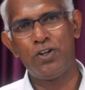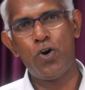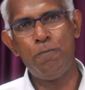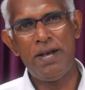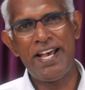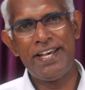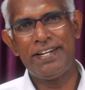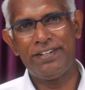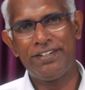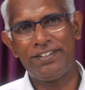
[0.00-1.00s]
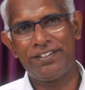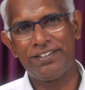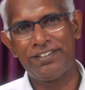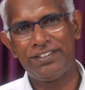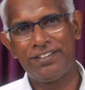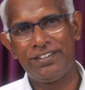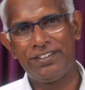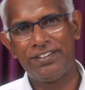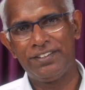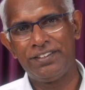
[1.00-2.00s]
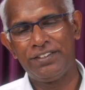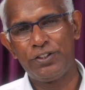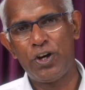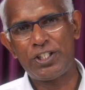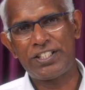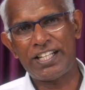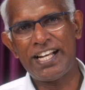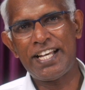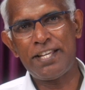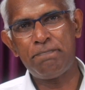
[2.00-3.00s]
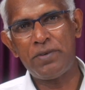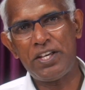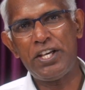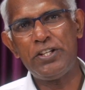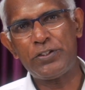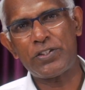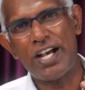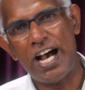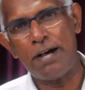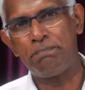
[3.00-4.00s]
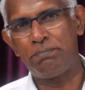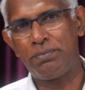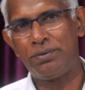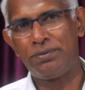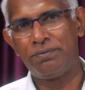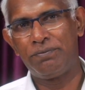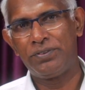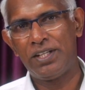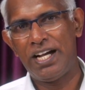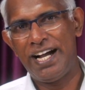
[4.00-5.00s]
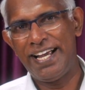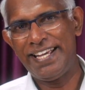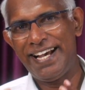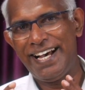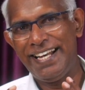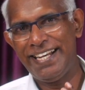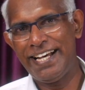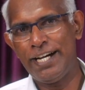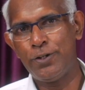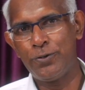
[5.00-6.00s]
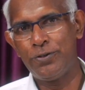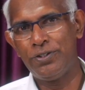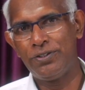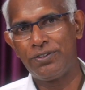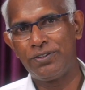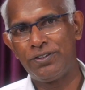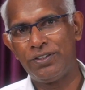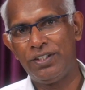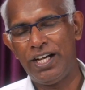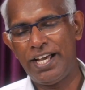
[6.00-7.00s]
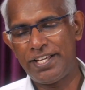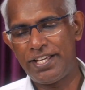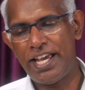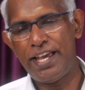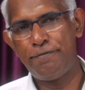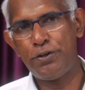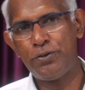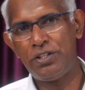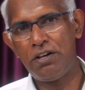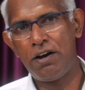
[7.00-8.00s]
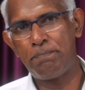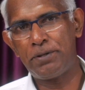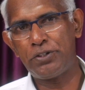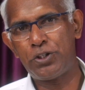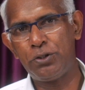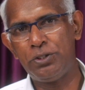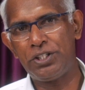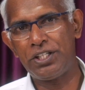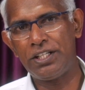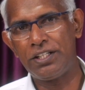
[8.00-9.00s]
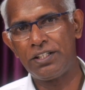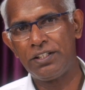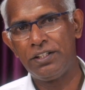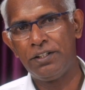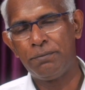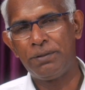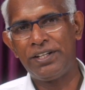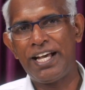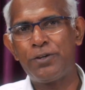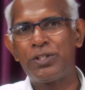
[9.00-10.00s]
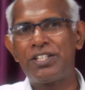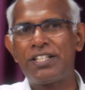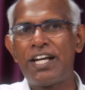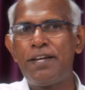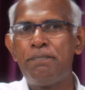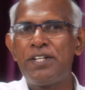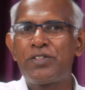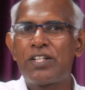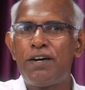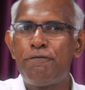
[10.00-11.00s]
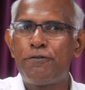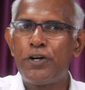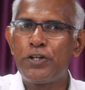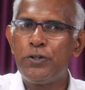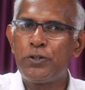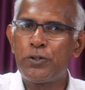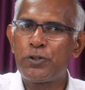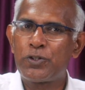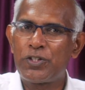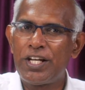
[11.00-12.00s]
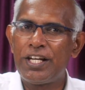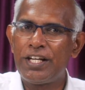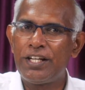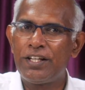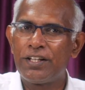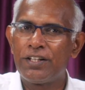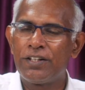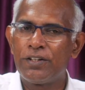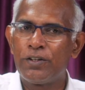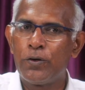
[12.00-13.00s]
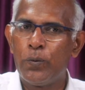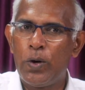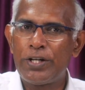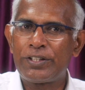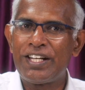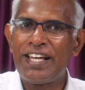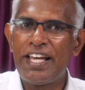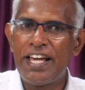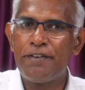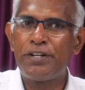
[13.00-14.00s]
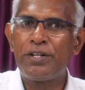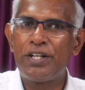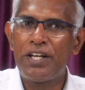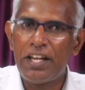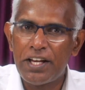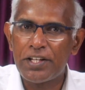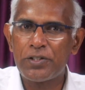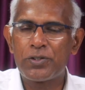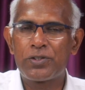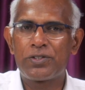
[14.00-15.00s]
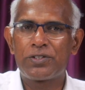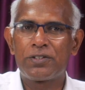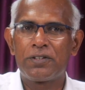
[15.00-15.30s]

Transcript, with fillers: O oh man, your time is up. I allow I gave you the opportunity, but now the time has come for you to see what heaven is,